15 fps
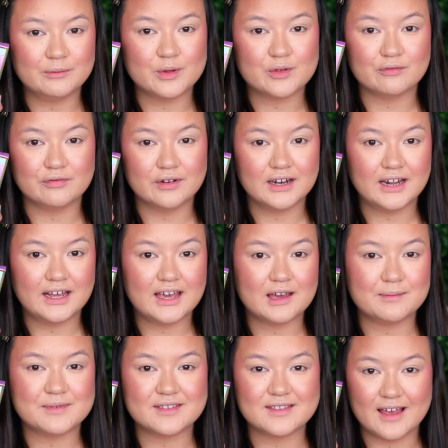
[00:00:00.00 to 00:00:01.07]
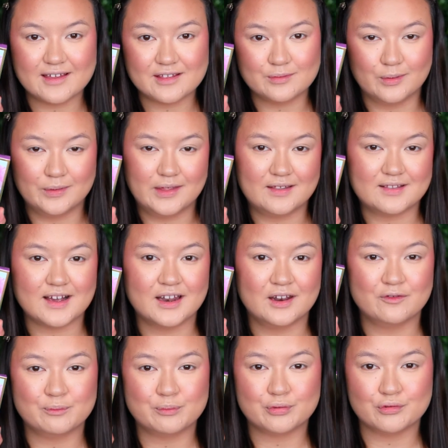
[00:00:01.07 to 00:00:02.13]
and was really obsessed with these
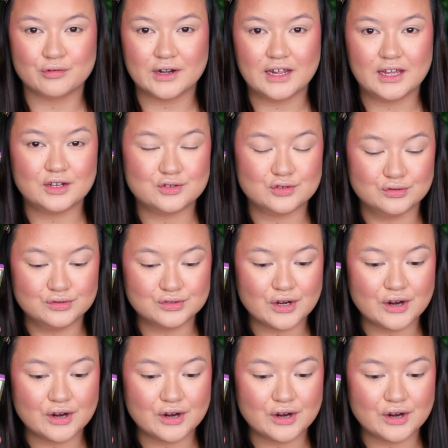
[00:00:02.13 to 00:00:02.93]
kind of pretty jewel